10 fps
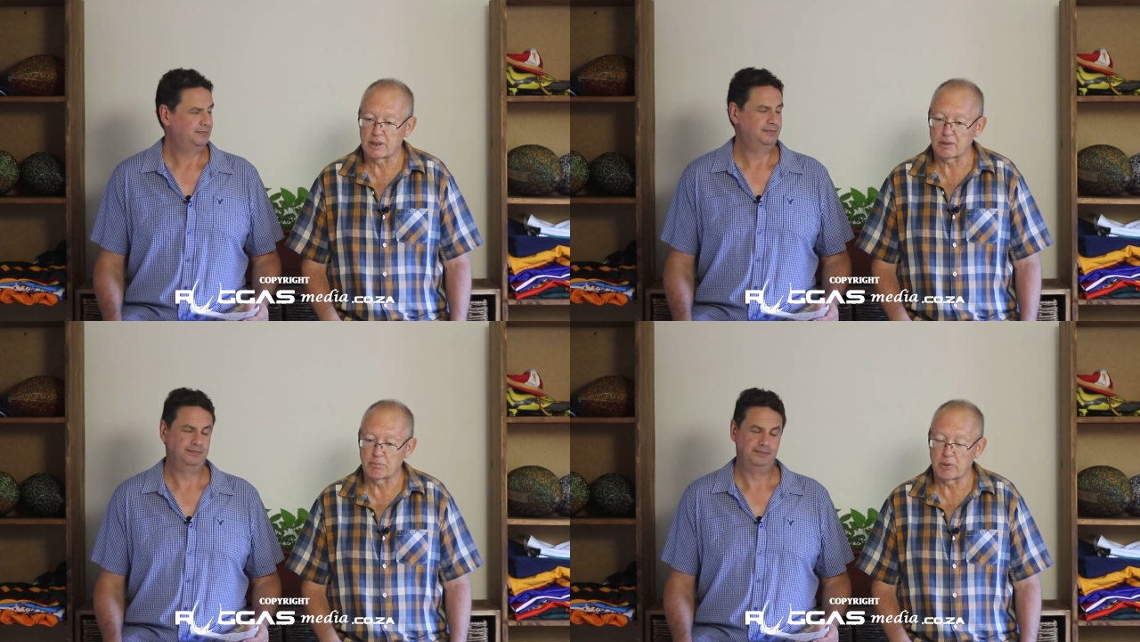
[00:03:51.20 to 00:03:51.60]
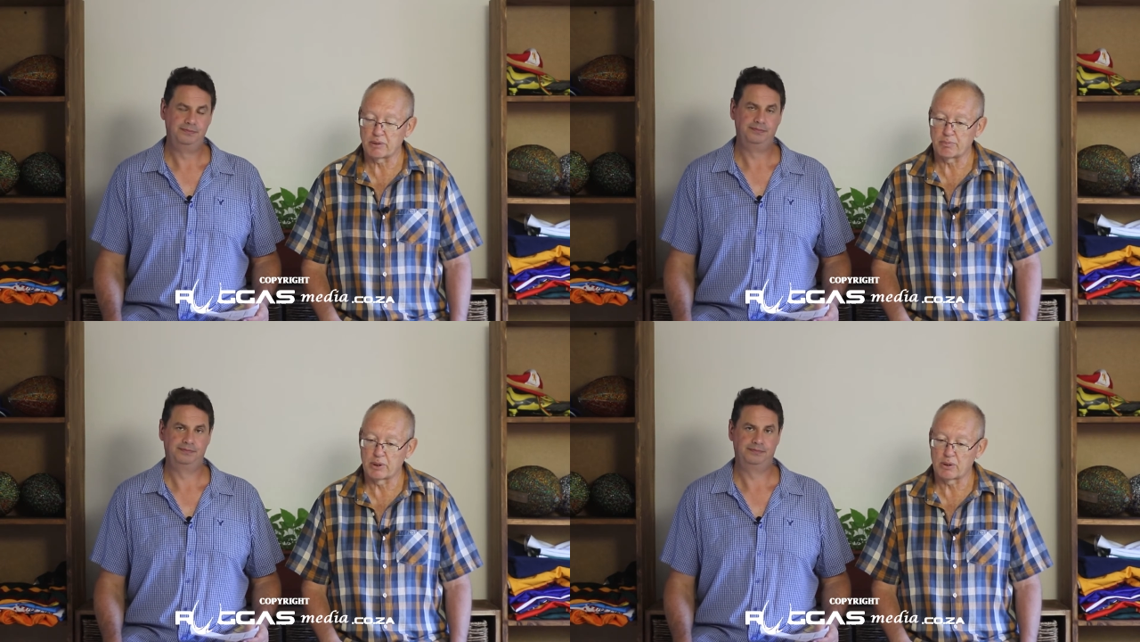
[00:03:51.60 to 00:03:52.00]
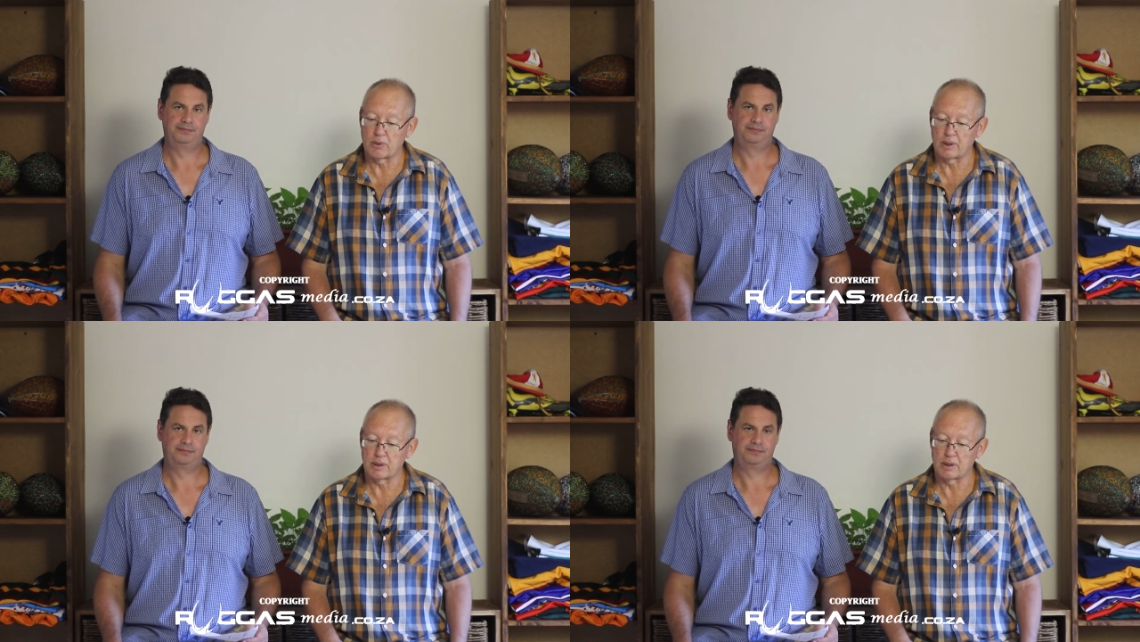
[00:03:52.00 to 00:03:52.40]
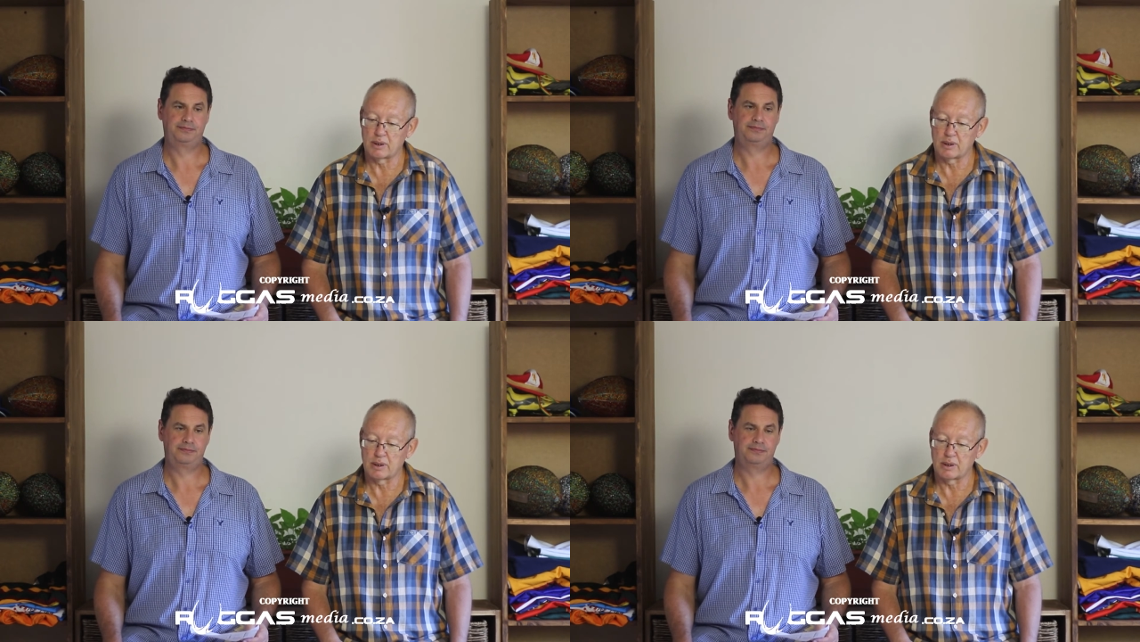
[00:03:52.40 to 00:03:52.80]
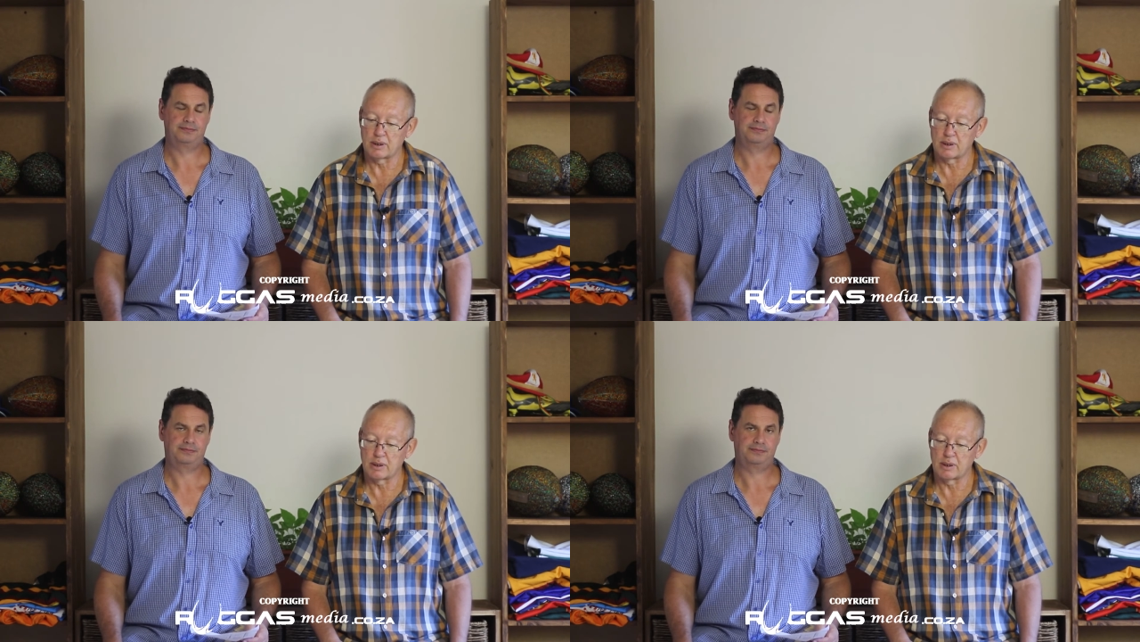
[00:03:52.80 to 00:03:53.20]
Speaker 1: that might be quite a,
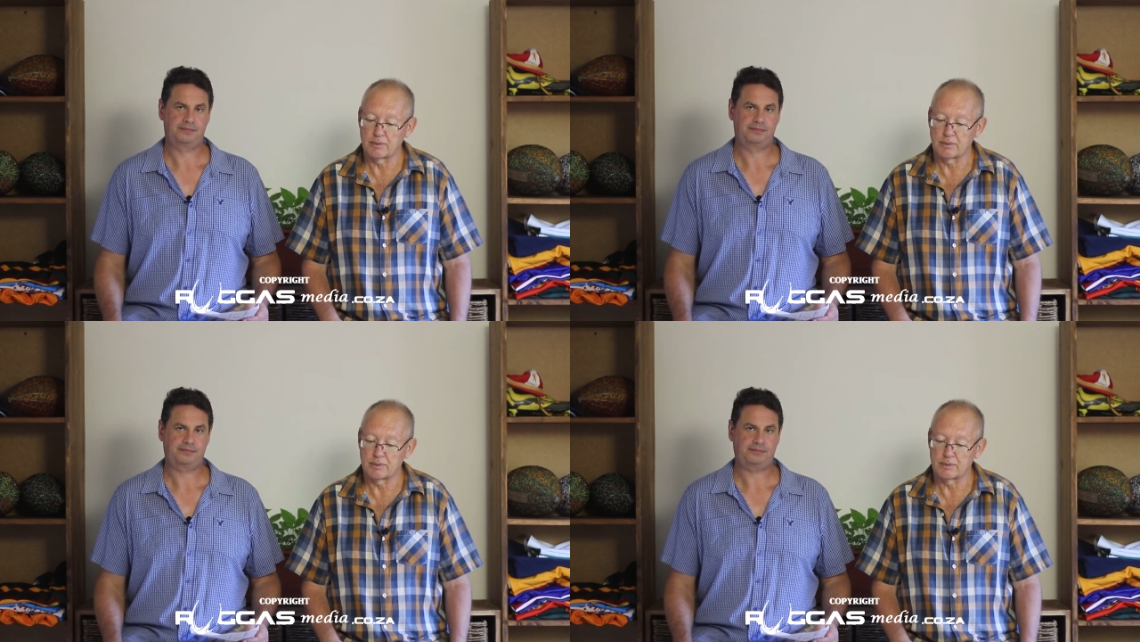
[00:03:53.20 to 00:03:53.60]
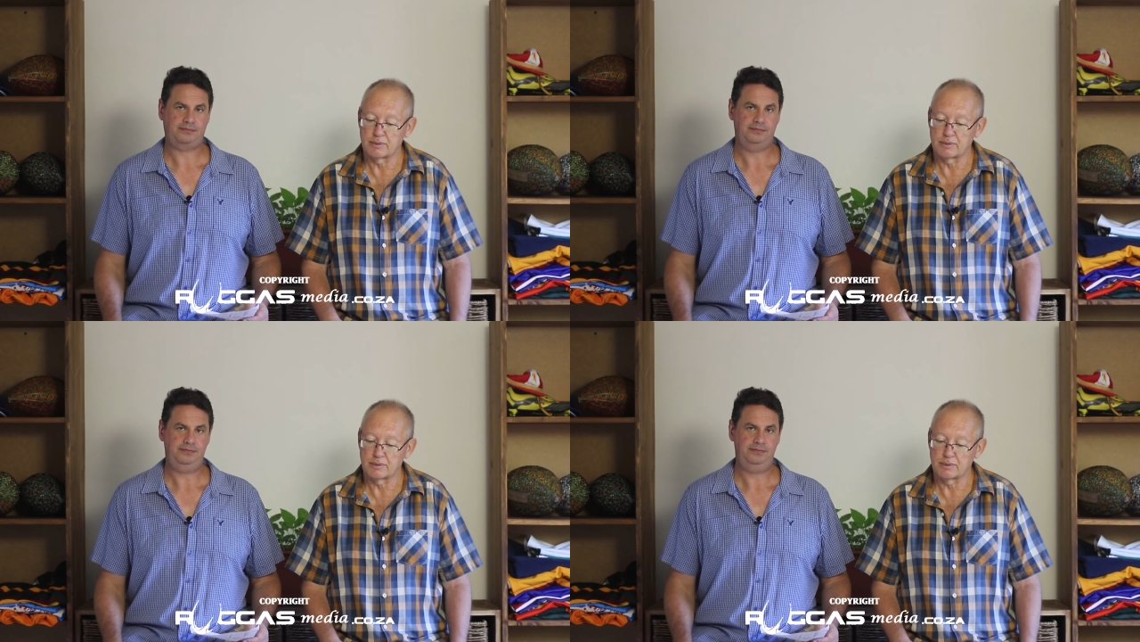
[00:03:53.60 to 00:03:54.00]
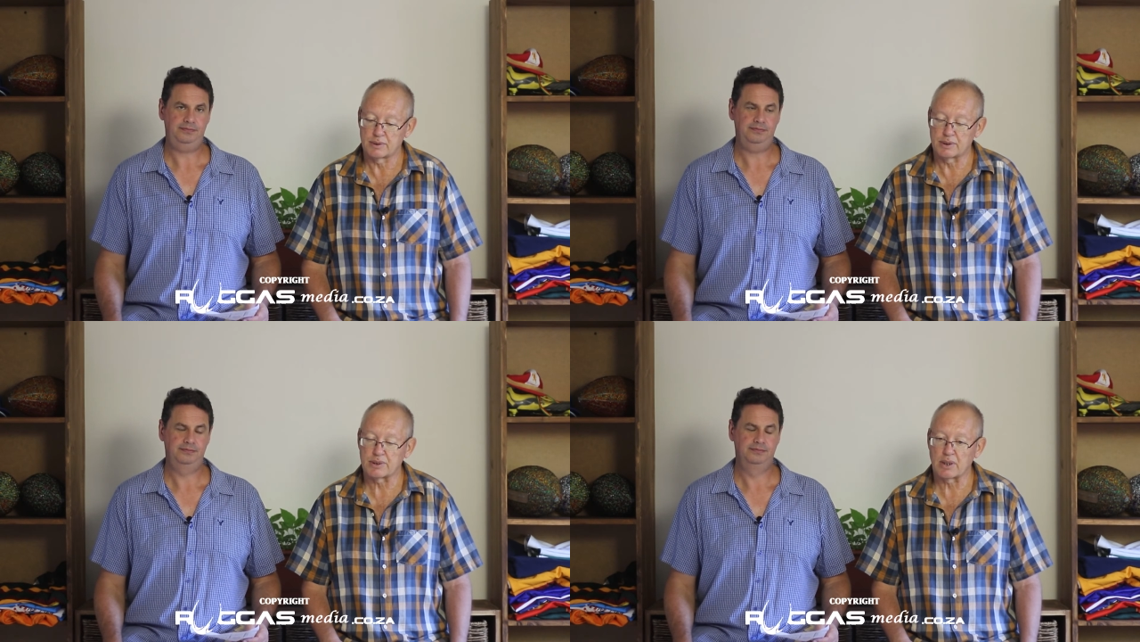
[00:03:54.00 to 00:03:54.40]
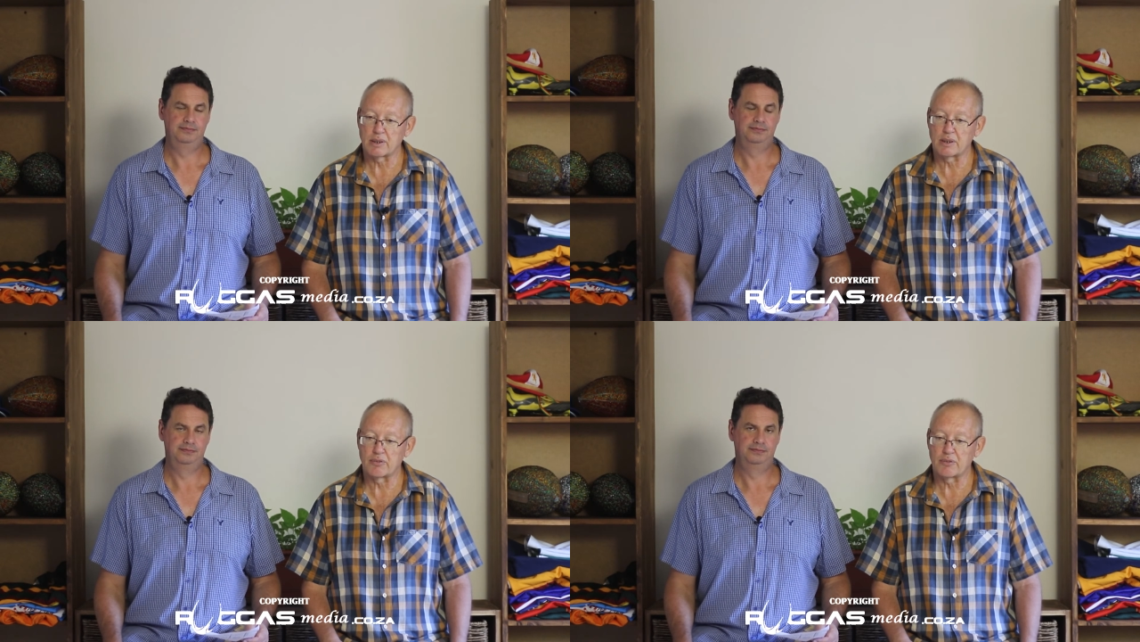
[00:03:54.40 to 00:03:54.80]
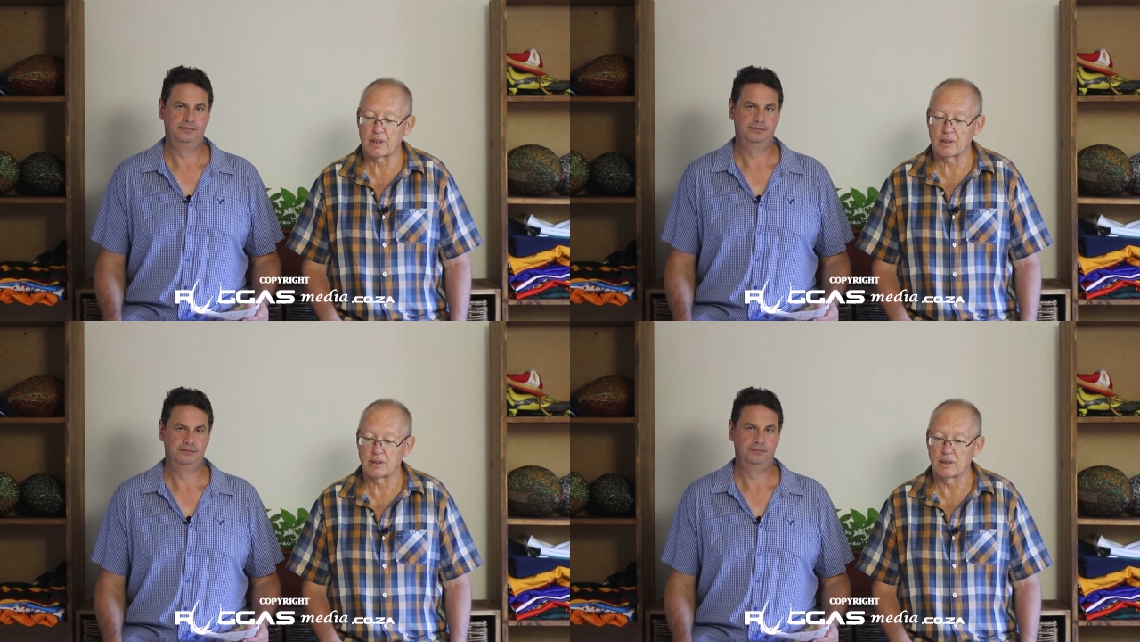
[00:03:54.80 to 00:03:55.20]
a, a deciding
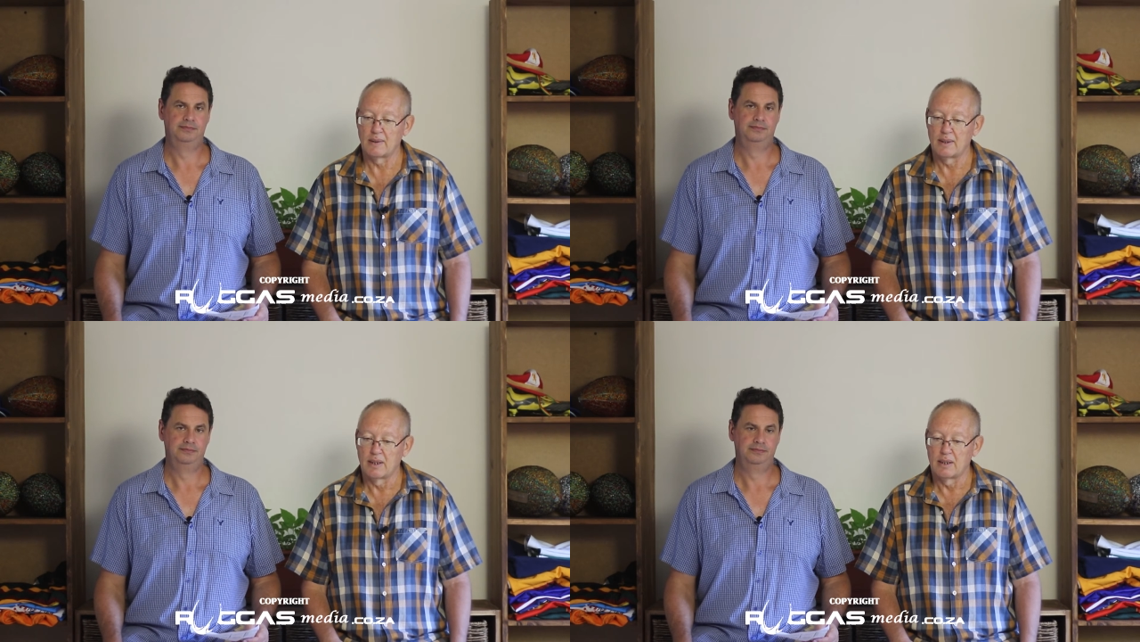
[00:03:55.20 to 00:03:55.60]
factor.